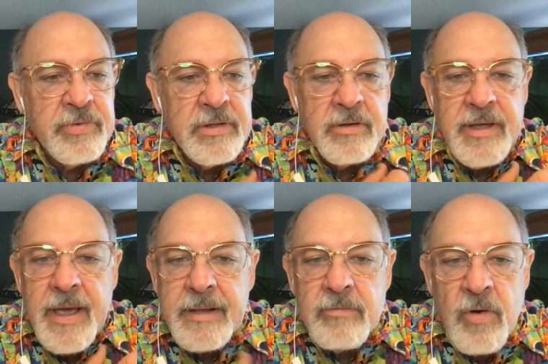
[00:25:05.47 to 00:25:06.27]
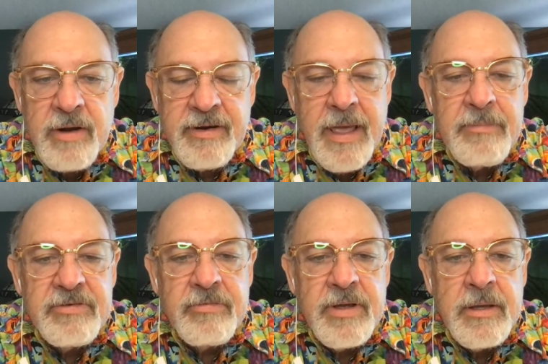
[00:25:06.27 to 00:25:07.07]
We look at water
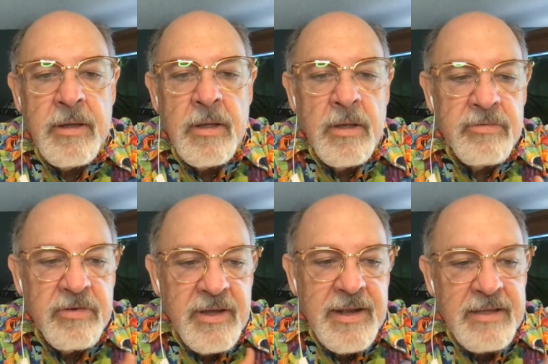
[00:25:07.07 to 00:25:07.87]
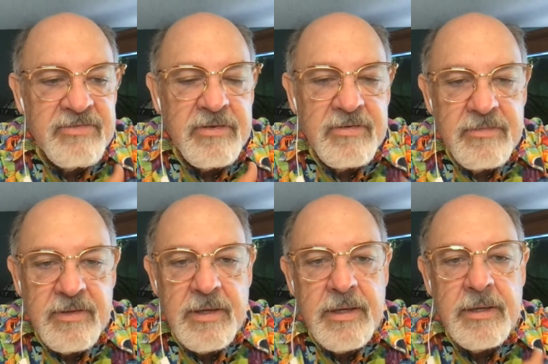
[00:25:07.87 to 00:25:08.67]
chemistry, so you can actually
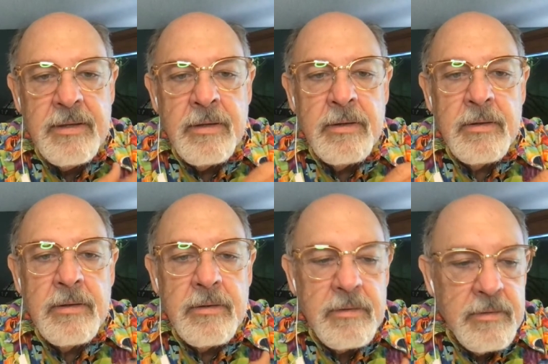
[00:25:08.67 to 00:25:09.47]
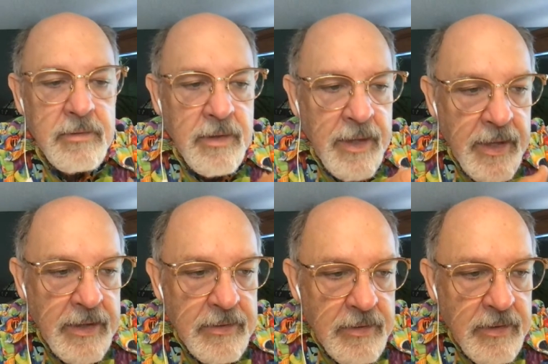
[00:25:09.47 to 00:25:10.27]
see
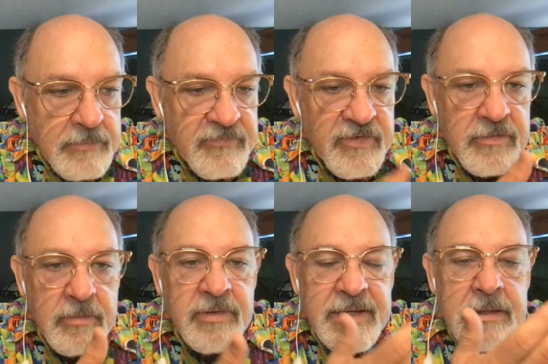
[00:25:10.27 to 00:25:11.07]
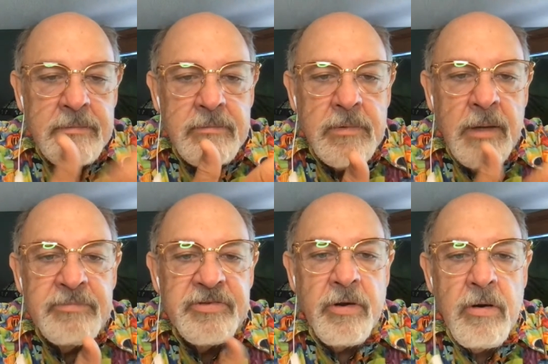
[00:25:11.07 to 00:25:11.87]
and physically
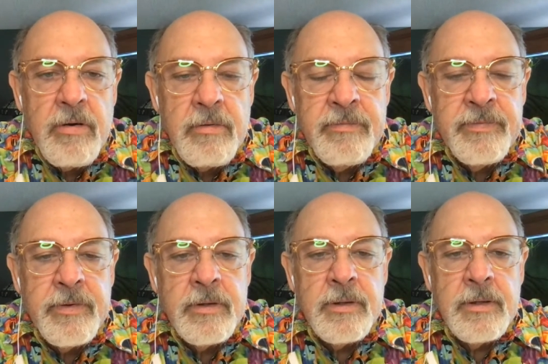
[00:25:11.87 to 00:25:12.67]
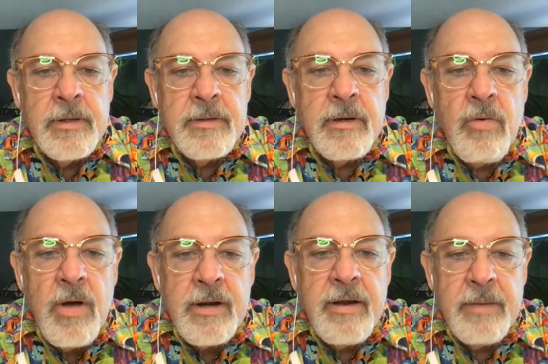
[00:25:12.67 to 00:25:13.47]
observe the
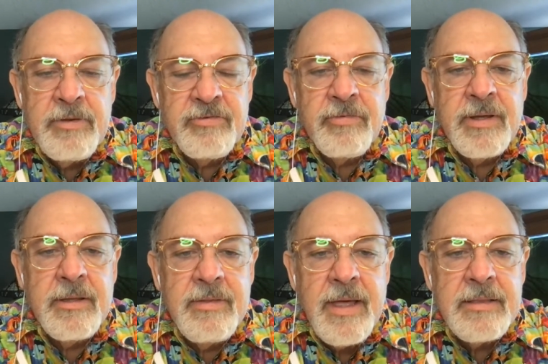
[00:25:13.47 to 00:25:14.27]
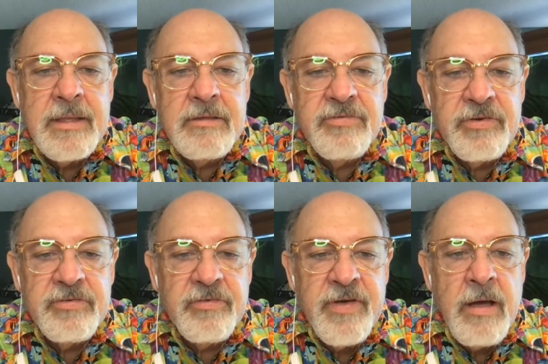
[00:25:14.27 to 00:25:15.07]
water chemistry that these
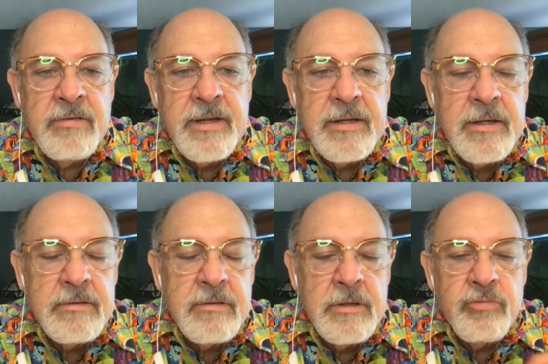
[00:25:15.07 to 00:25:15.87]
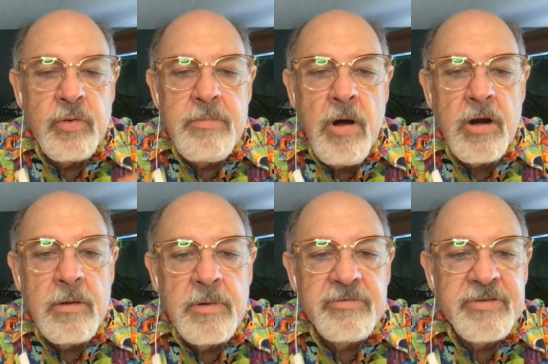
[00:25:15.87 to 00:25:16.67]
fish are found in. It's
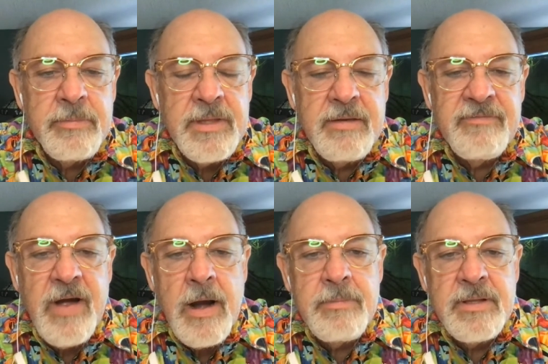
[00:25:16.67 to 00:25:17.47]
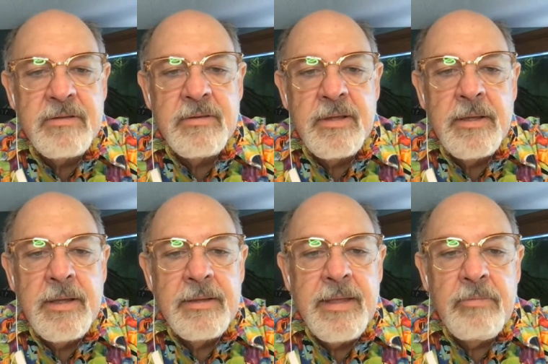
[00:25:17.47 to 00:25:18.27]
remarkable, some of the environments
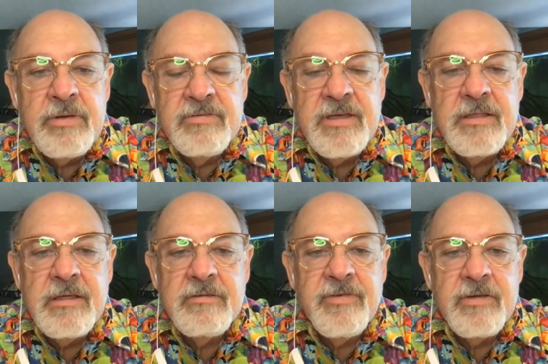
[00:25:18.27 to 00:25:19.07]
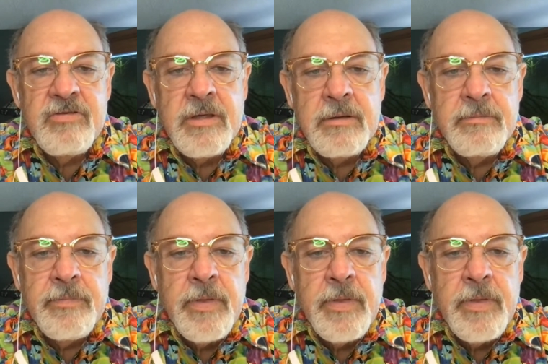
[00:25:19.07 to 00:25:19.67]
that we see these fish in.